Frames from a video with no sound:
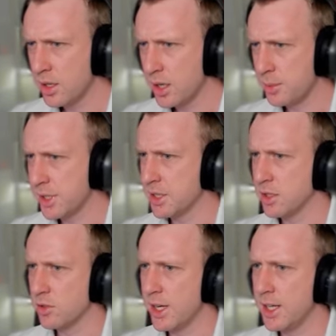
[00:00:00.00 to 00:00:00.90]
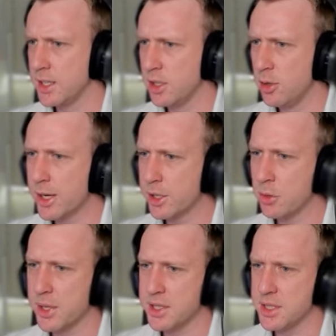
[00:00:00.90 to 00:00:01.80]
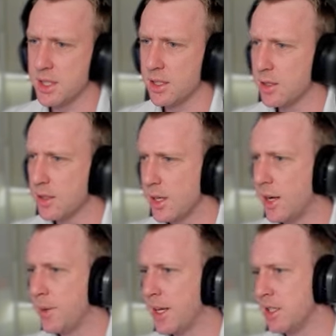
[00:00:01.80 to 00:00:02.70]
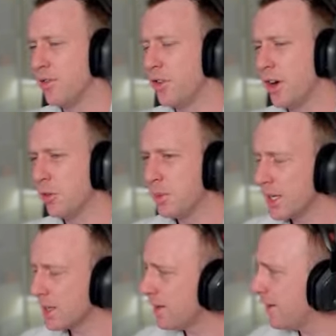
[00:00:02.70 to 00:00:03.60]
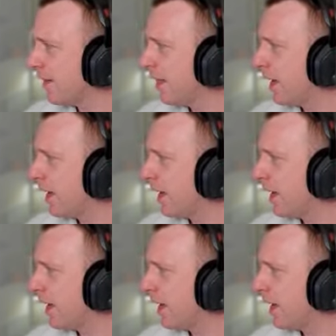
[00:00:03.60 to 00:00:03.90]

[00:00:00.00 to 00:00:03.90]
Blaziken's right here. So you might go Blaziken as your final pick there.